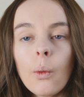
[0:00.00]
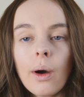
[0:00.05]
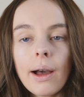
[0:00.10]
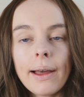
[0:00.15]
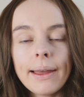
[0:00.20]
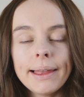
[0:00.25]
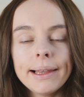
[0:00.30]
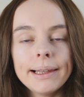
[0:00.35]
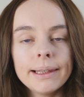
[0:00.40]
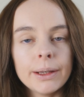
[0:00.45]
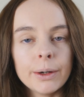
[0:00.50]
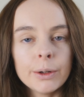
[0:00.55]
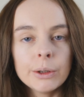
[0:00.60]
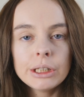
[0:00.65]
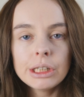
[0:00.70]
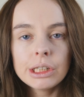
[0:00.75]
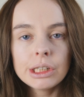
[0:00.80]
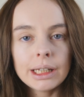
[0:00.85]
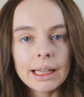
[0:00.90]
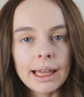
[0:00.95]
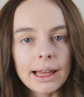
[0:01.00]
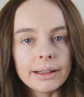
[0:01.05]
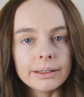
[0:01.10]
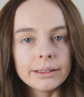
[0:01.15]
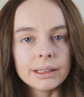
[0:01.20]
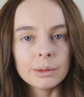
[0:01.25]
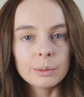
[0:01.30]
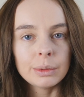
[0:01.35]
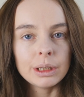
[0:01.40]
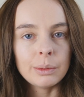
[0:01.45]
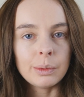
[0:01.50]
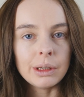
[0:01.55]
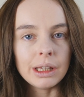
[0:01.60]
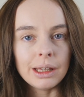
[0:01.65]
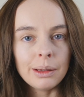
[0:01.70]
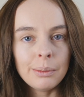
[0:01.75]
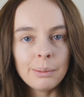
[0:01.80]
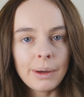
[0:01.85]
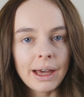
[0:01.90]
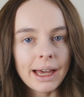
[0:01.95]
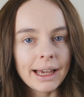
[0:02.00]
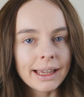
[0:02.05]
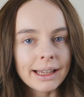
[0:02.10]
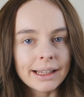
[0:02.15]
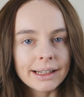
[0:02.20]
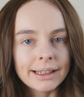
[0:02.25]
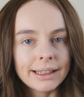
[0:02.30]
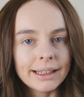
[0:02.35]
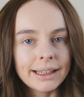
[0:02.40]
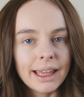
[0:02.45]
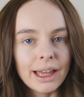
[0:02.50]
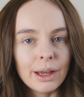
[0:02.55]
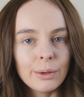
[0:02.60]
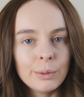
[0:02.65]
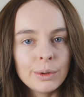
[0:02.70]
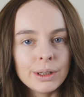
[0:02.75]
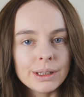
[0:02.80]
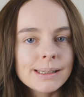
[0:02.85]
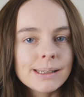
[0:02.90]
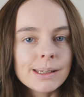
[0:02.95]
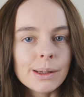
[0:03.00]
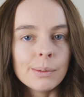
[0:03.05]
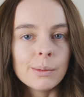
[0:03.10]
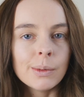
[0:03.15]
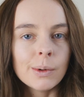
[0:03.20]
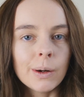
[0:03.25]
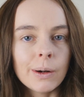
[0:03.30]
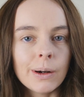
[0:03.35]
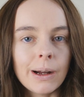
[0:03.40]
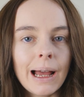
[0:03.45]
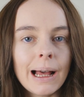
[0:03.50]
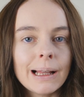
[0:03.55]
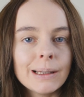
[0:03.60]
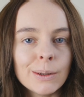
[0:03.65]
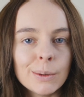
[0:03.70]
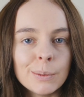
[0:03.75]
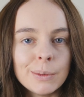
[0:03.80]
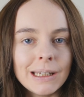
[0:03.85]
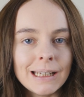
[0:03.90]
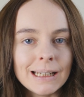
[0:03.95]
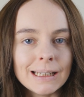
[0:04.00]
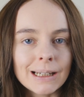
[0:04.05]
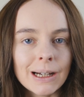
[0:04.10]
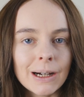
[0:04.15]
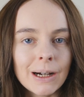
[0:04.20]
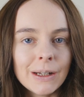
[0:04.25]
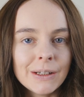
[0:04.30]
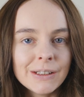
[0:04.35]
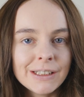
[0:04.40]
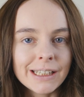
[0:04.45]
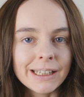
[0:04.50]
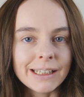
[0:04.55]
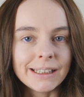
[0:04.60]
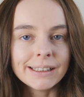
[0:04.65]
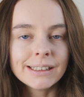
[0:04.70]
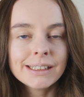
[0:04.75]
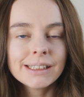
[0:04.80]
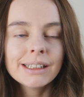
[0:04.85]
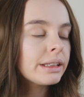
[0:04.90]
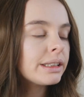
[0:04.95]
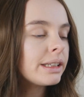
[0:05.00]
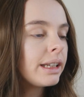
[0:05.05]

Why hello, it's your gal Bean back at it again with some more Hallobean content.